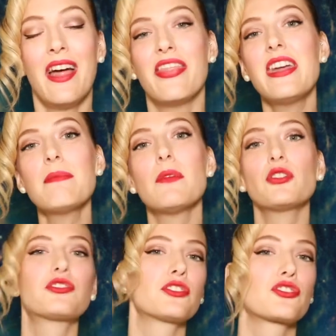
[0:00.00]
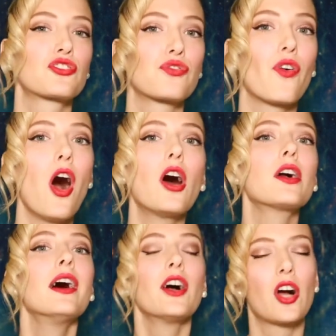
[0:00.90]
the most
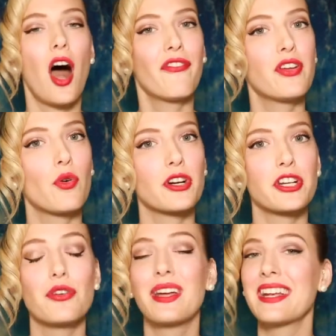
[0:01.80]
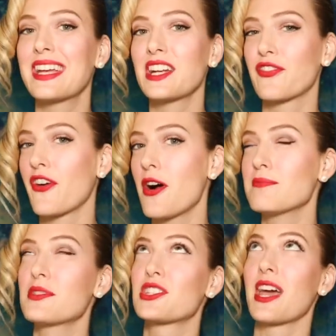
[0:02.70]
strong coffee order you can get
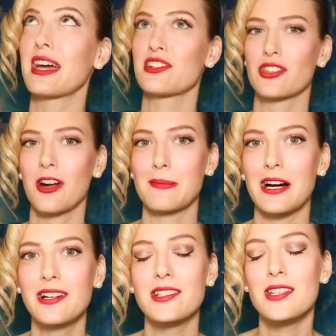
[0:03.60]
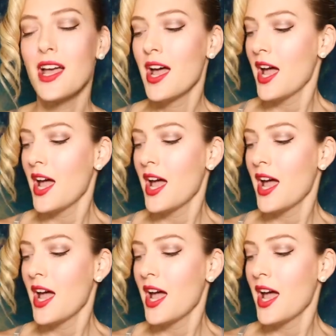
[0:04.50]
from, say, a Starbucks,